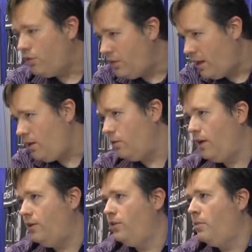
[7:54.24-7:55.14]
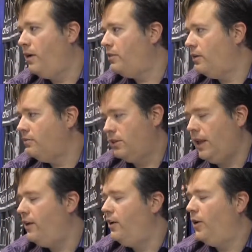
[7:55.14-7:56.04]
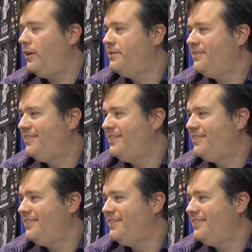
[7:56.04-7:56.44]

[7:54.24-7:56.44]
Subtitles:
Oh, thank you. Thank you so much. I'm glad to do it.